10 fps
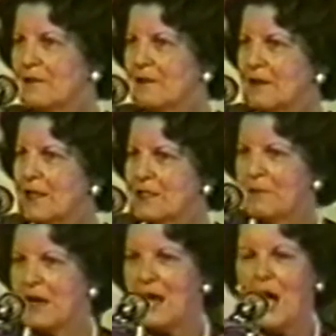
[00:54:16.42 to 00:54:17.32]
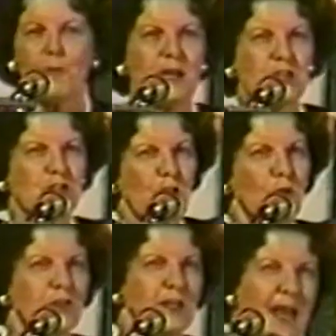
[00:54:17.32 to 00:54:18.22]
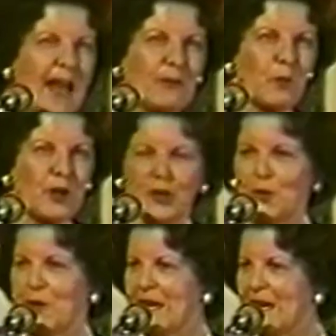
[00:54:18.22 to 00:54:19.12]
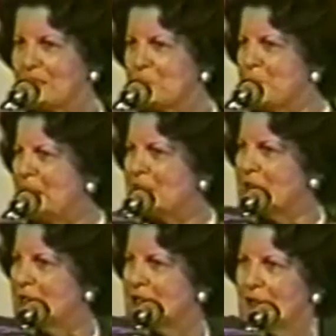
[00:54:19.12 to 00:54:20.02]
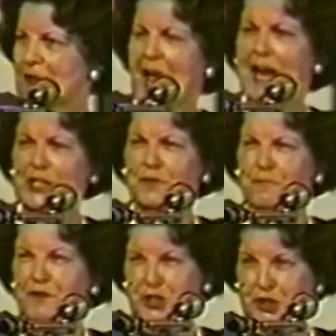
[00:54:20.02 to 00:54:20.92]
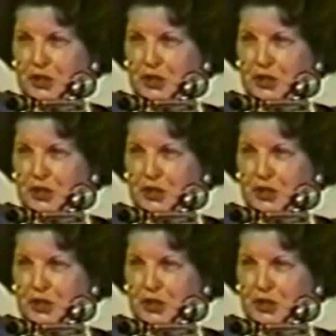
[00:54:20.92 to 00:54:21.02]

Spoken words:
Doesn't matter how much salt and light we're doing, he expects us to catch fish.